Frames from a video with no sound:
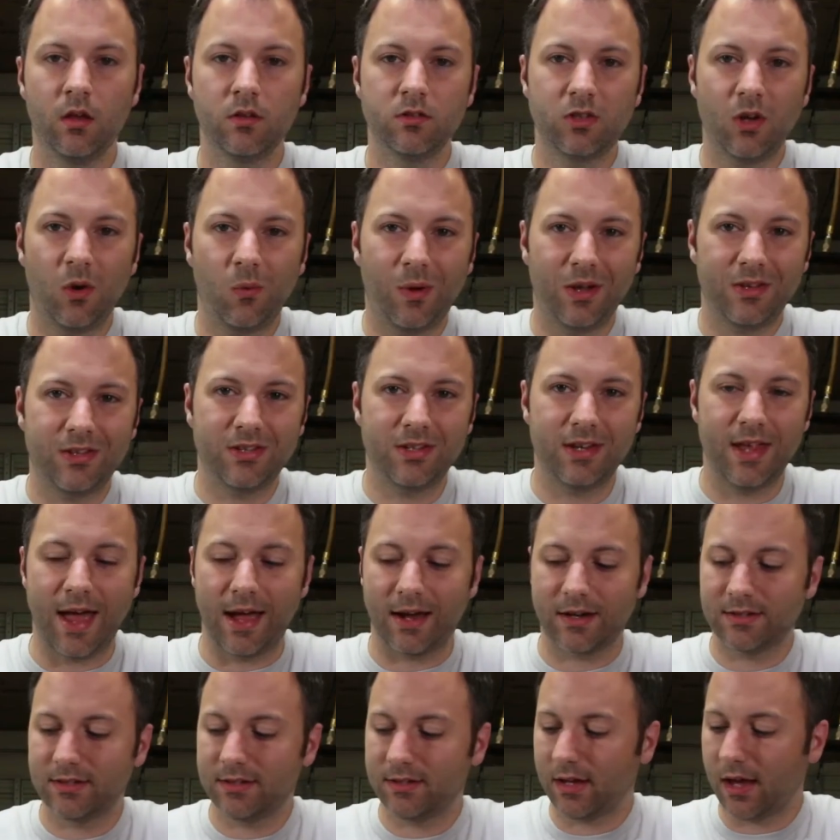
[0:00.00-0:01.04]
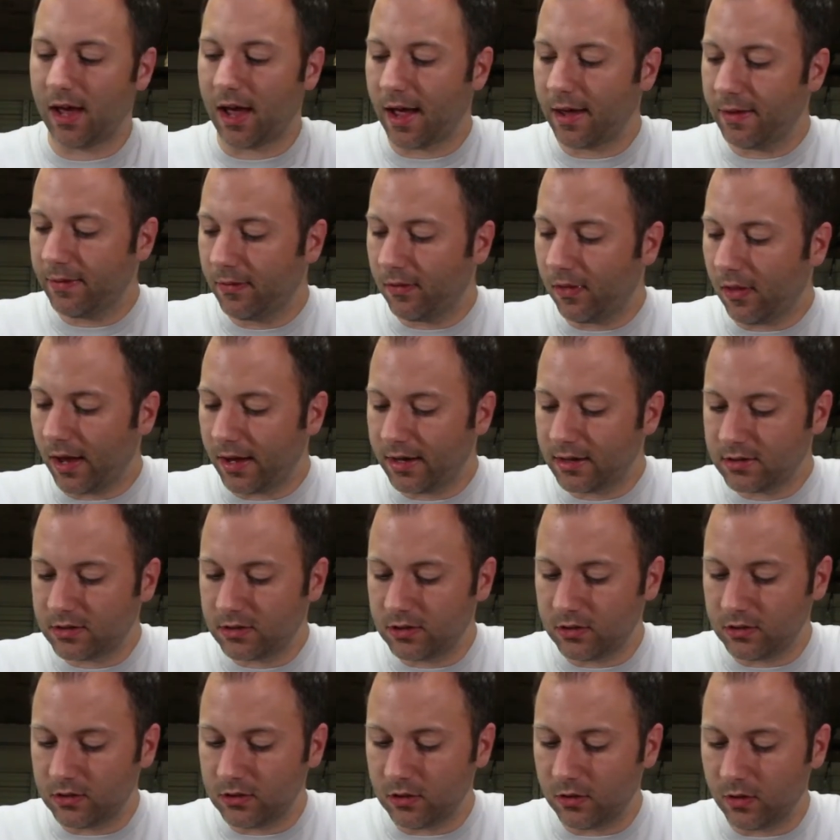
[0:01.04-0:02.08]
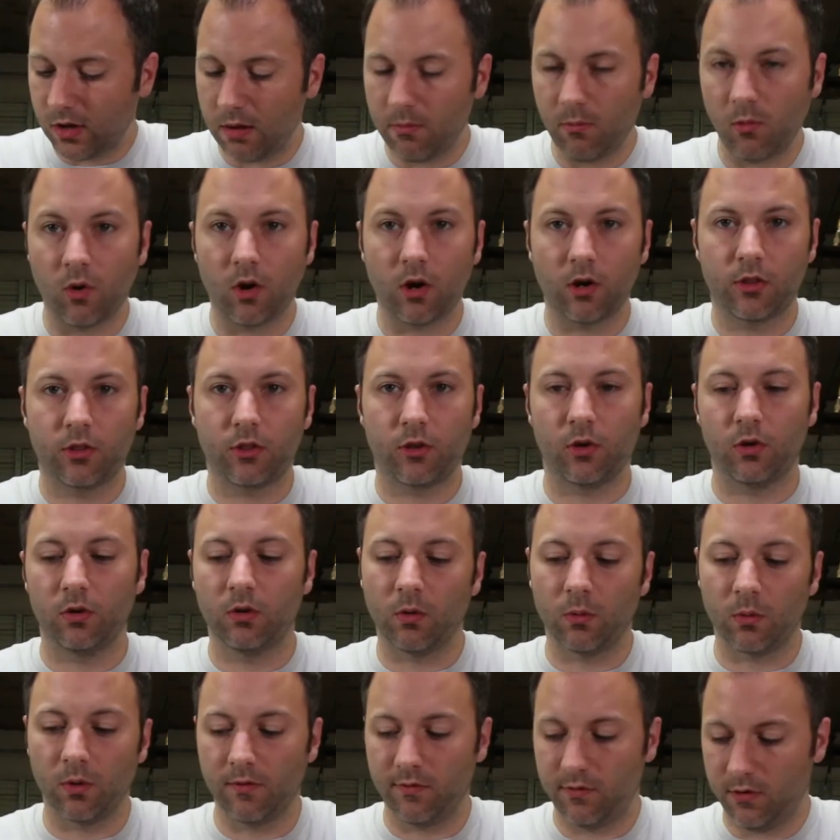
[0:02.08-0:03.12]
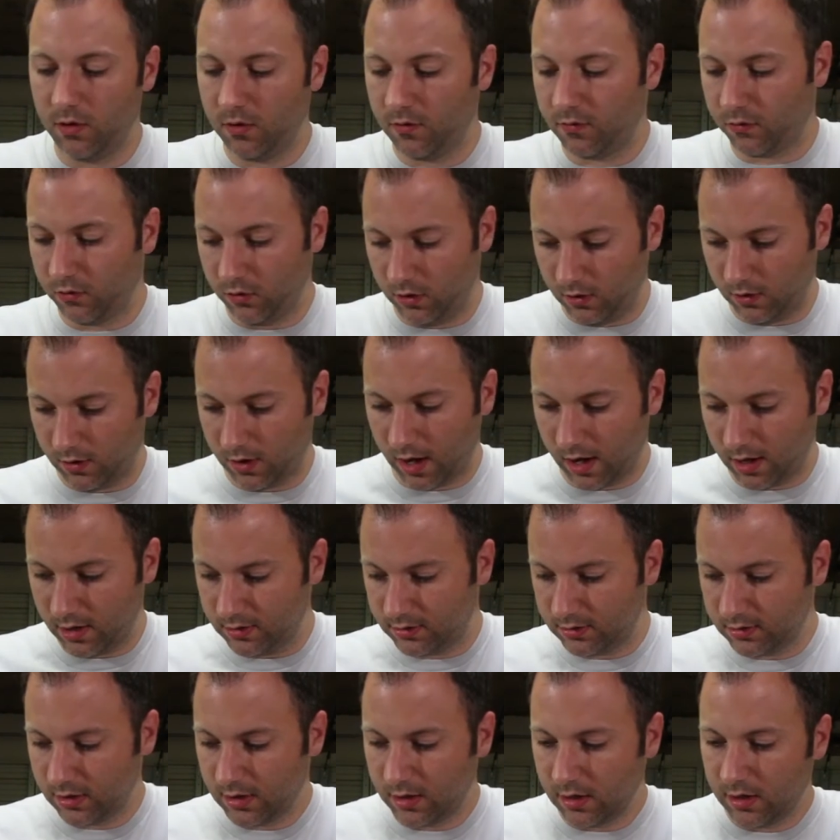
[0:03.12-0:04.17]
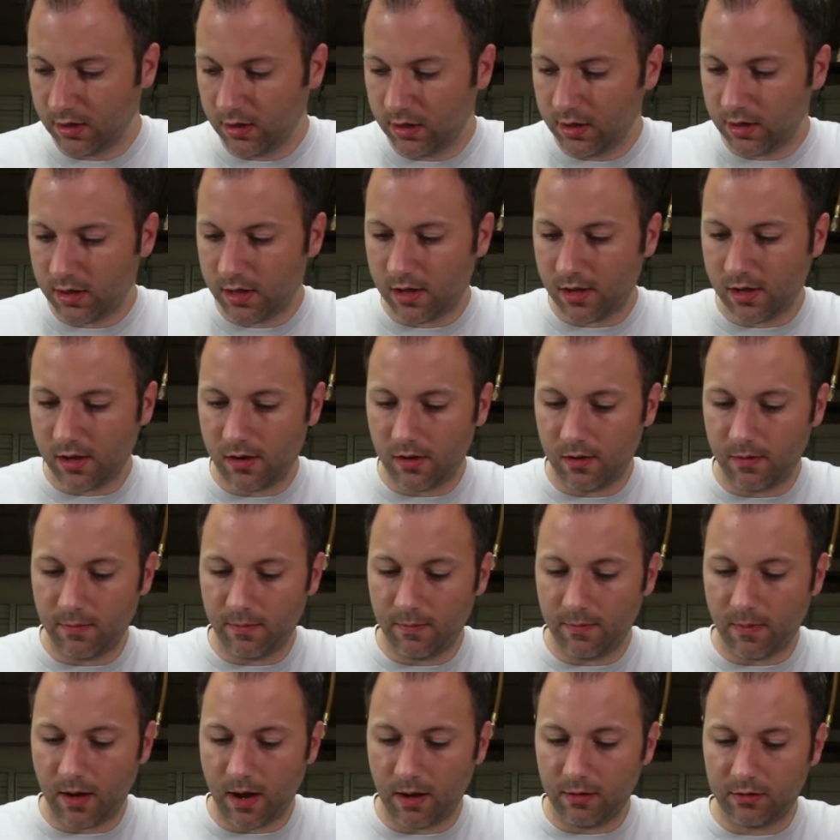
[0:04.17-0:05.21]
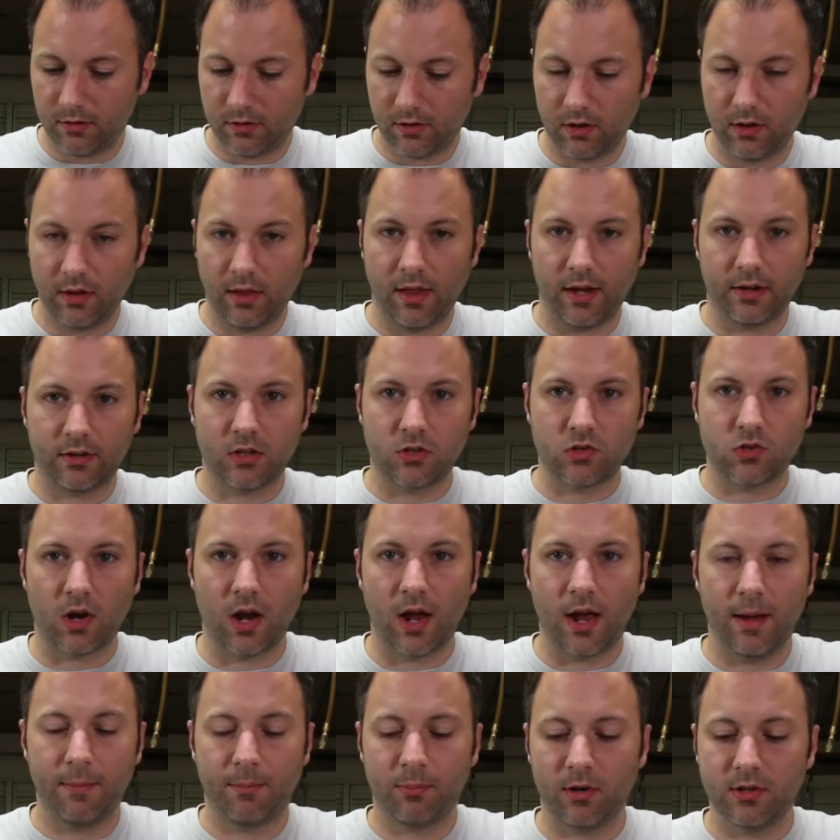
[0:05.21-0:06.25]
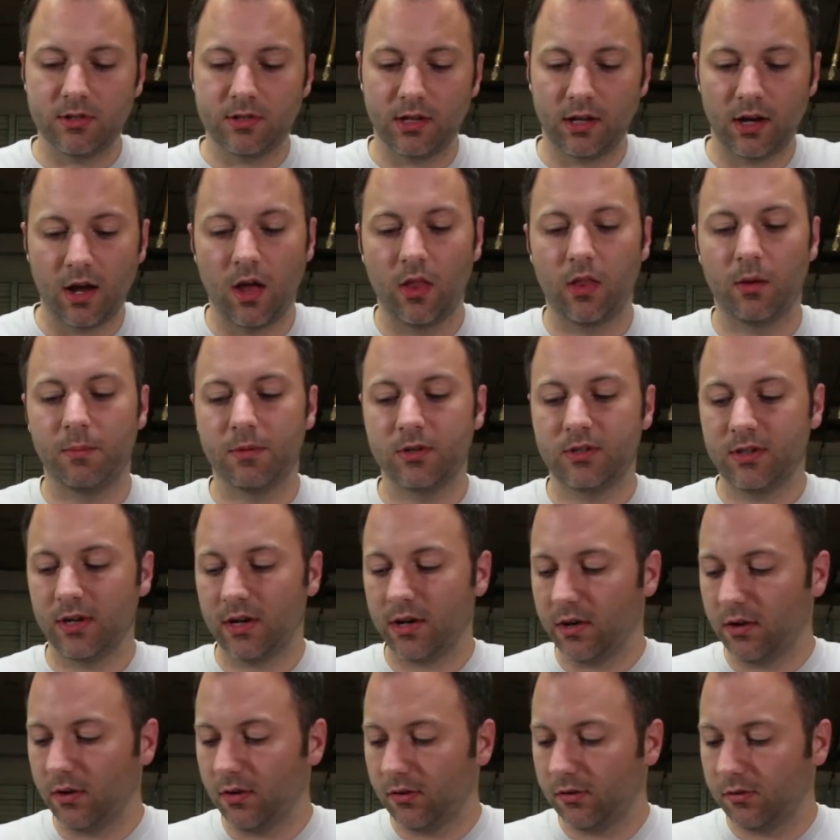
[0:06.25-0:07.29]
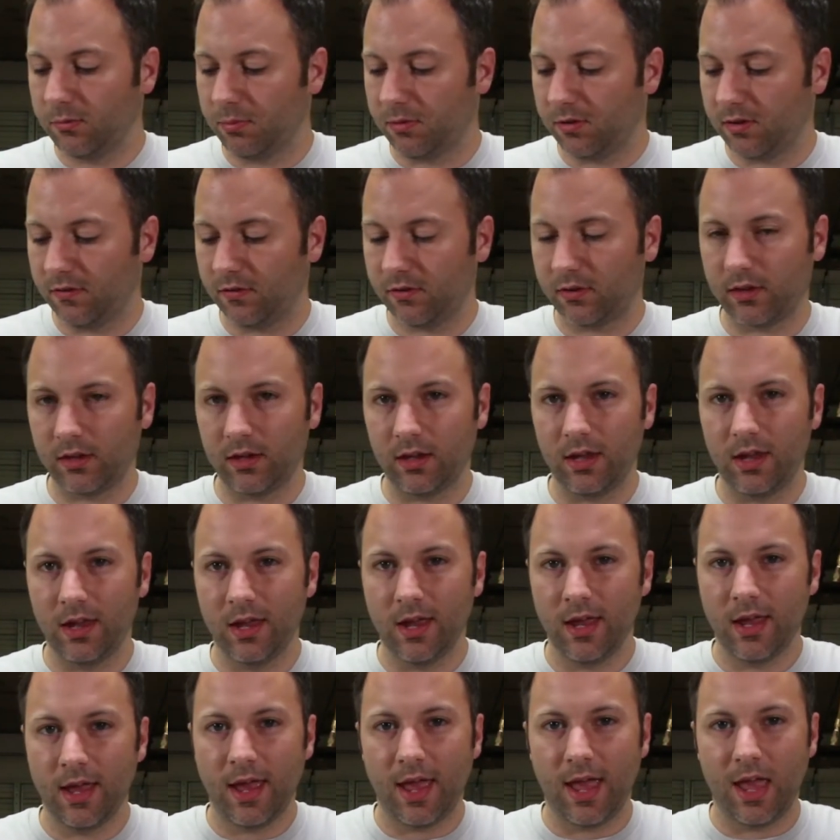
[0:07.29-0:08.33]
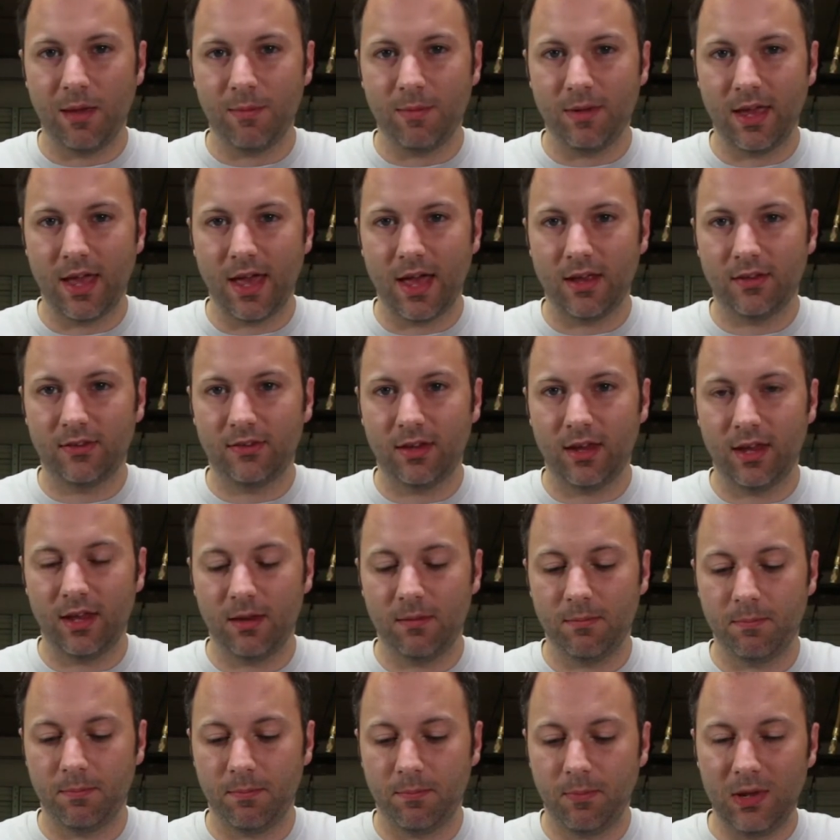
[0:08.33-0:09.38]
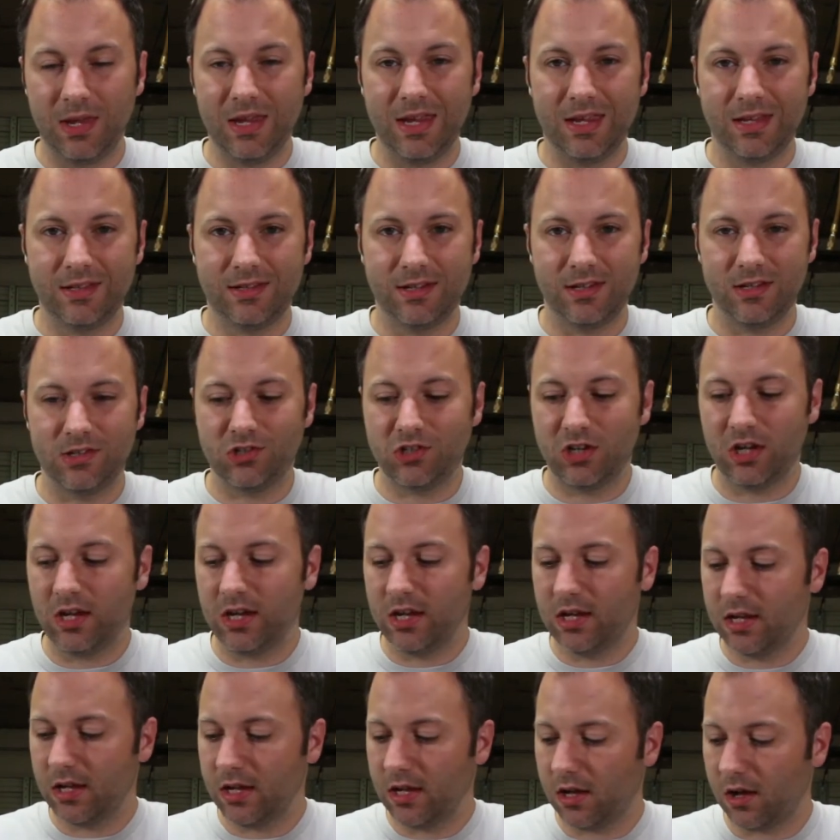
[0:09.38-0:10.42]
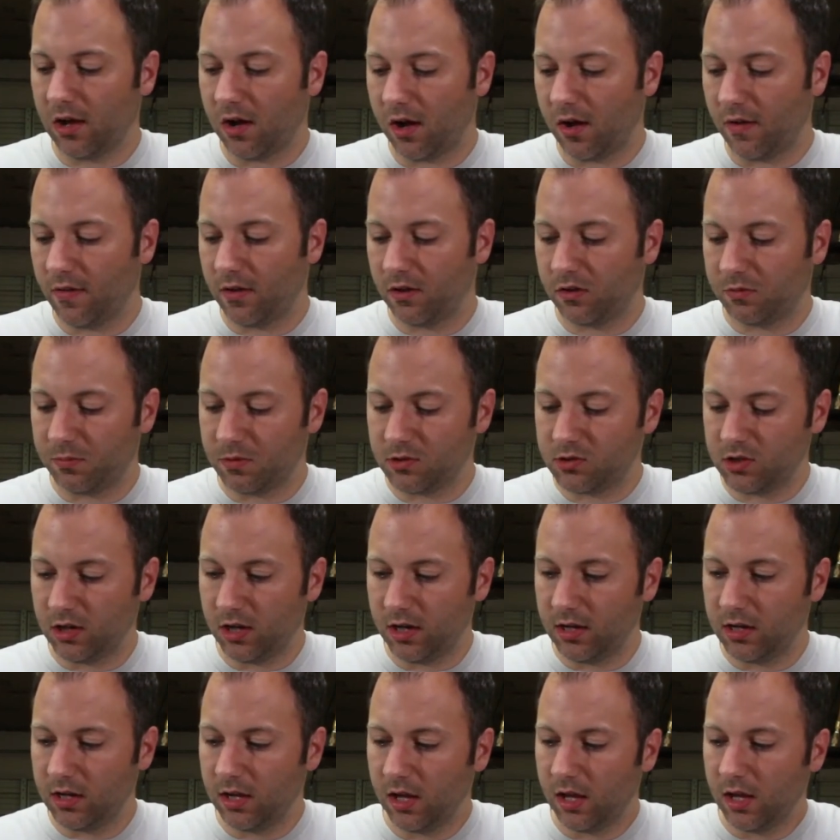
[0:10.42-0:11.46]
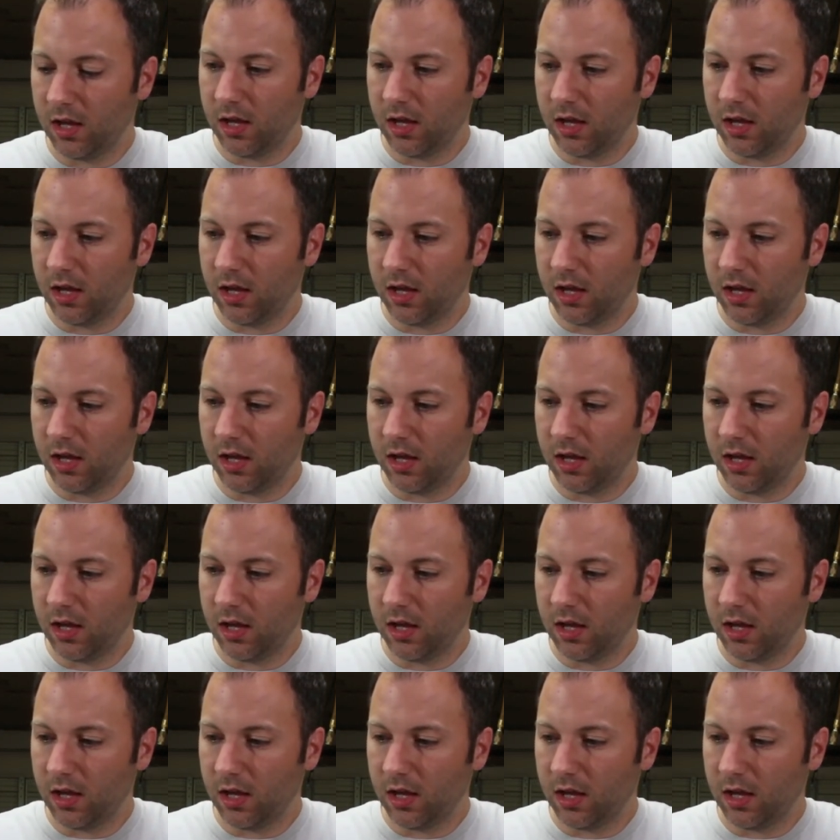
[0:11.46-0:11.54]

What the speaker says: So what's next? I'd like to do a more thorough review for you guys. I would certainly like to try printing other materials, specifically ABS and PETG on this machine.